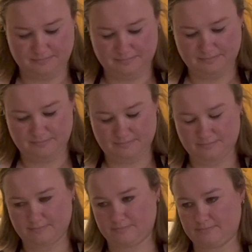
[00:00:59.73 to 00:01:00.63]

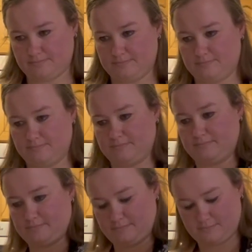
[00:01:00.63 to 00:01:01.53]

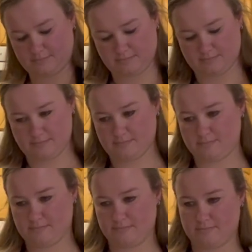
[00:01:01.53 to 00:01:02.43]

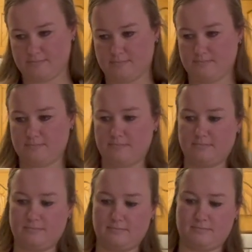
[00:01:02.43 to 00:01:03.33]

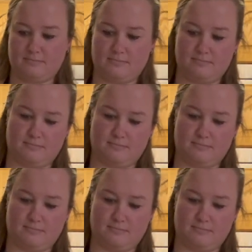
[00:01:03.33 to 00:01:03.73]
No one is speaking in this clip.